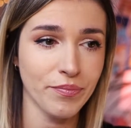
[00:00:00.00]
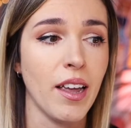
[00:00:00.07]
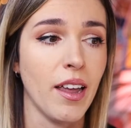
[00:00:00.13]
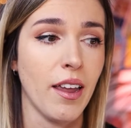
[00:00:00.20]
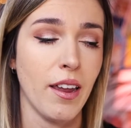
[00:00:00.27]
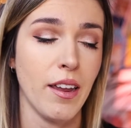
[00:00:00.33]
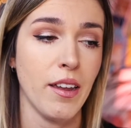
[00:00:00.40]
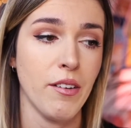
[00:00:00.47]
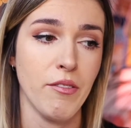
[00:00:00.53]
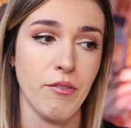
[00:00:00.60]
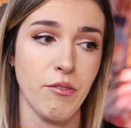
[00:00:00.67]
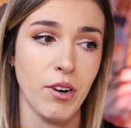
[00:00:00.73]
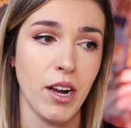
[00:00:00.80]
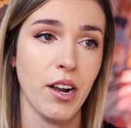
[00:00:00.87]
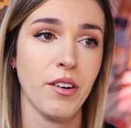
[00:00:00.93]
I
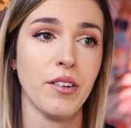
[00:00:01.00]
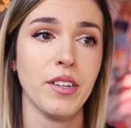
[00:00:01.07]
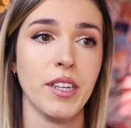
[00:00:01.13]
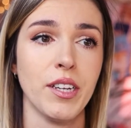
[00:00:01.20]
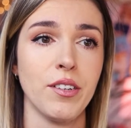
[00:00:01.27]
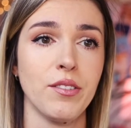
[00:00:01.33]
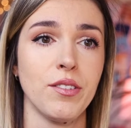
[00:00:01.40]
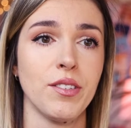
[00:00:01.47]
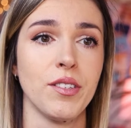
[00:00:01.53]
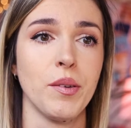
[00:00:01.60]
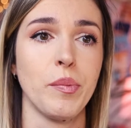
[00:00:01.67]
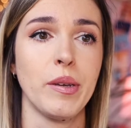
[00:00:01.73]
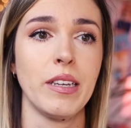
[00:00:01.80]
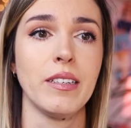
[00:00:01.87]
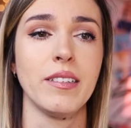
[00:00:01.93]
currently use
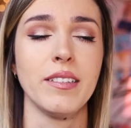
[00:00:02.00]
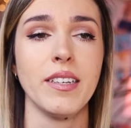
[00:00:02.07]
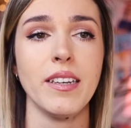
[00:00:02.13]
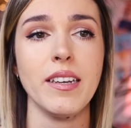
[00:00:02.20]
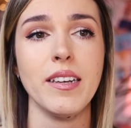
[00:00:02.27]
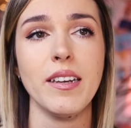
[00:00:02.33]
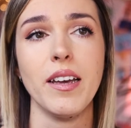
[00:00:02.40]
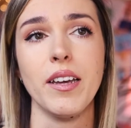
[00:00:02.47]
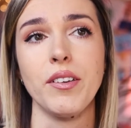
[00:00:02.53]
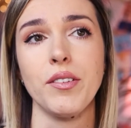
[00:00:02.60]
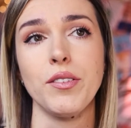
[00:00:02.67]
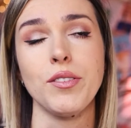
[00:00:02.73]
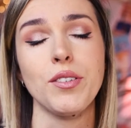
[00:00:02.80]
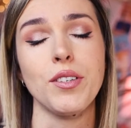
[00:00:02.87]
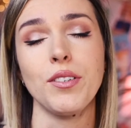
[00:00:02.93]
a PC. I
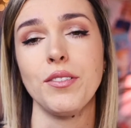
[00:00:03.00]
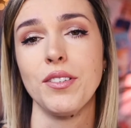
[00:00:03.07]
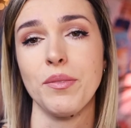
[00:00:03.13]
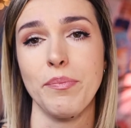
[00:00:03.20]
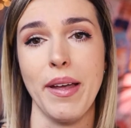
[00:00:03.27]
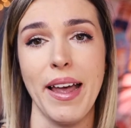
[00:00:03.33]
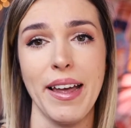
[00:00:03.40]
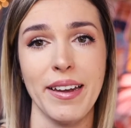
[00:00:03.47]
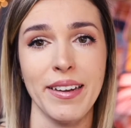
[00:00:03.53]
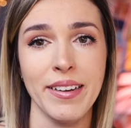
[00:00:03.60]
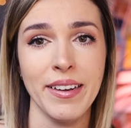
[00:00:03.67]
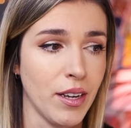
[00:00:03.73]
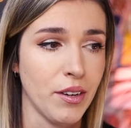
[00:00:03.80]
used to use Mac.